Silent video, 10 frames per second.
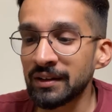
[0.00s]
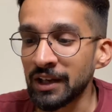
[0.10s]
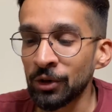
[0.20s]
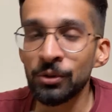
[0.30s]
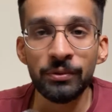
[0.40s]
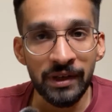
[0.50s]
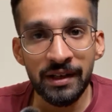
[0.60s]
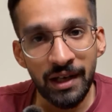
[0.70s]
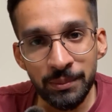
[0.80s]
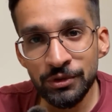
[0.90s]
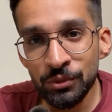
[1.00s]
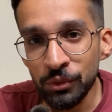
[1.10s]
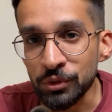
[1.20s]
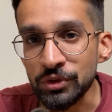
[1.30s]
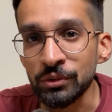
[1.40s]
Now, when it comes to
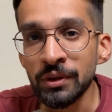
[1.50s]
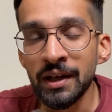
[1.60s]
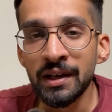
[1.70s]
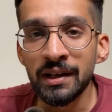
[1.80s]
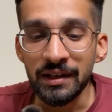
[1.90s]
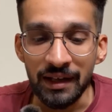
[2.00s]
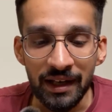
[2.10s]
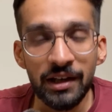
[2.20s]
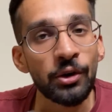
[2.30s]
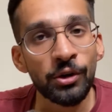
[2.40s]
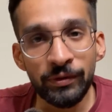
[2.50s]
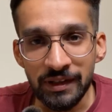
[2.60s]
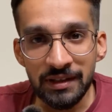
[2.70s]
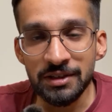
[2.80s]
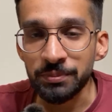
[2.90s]
Osho, like a lot of
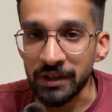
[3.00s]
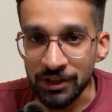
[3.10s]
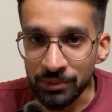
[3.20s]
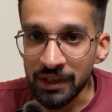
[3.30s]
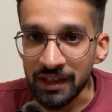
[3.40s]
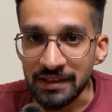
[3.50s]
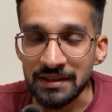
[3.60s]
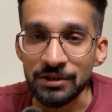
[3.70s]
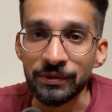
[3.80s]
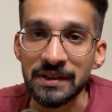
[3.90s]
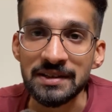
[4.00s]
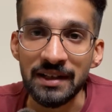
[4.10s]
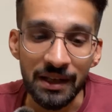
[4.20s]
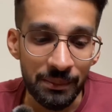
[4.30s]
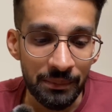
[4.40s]
other spiritual teachers of his
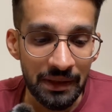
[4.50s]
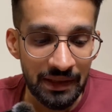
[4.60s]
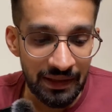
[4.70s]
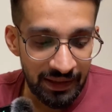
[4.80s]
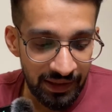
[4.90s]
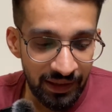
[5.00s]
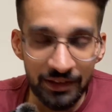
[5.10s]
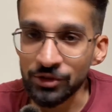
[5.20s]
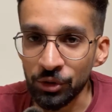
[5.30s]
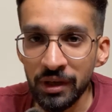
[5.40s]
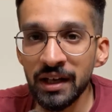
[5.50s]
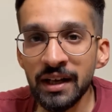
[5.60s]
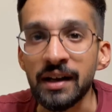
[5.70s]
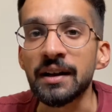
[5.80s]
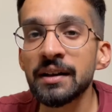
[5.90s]
time, he has not
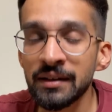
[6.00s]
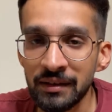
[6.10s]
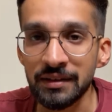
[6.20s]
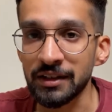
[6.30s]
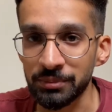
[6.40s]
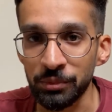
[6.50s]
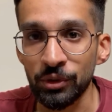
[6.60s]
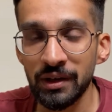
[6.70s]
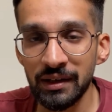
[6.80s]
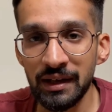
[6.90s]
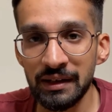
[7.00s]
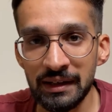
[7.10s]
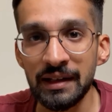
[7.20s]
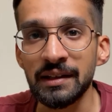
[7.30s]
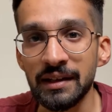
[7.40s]
really written this book
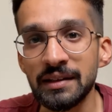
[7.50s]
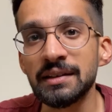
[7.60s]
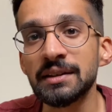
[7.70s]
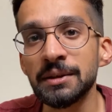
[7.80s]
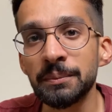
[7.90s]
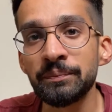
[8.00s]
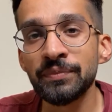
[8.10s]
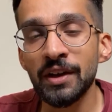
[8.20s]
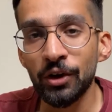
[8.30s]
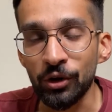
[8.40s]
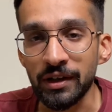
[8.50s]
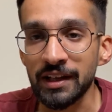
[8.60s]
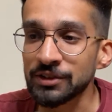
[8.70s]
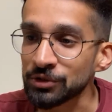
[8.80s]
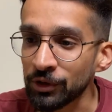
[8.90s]
in the
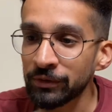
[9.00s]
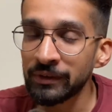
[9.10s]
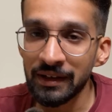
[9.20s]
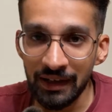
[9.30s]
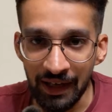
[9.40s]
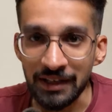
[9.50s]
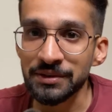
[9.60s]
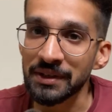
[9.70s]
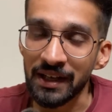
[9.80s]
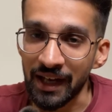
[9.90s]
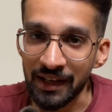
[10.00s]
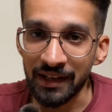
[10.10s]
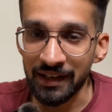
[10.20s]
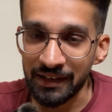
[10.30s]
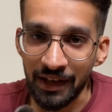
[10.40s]
context of actually
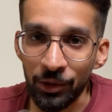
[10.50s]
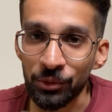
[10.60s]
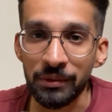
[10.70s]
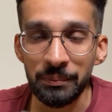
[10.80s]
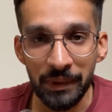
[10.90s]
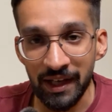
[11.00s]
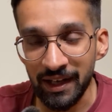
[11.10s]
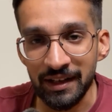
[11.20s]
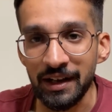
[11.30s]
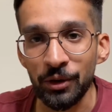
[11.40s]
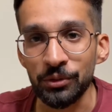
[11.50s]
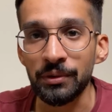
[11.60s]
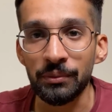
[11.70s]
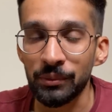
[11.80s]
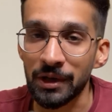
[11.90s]
writing it down, penning it
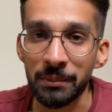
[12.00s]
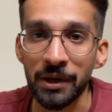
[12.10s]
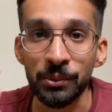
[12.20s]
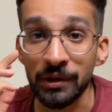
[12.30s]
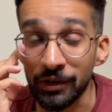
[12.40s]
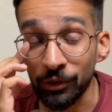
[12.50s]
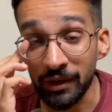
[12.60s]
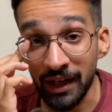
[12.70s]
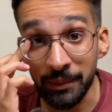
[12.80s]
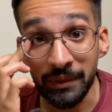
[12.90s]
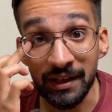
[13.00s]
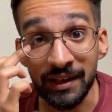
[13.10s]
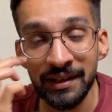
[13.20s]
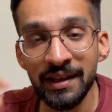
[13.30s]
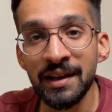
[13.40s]
down word by word or line by
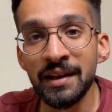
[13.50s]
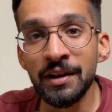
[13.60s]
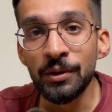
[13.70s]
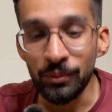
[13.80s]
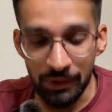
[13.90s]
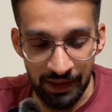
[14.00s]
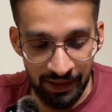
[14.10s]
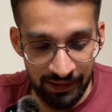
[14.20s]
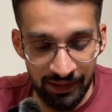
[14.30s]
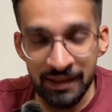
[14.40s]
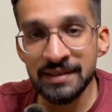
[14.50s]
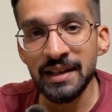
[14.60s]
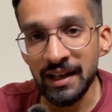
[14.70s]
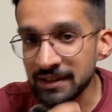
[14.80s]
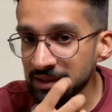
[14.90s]
line. It is
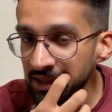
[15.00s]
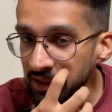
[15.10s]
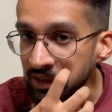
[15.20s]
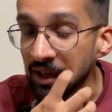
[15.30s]
actually a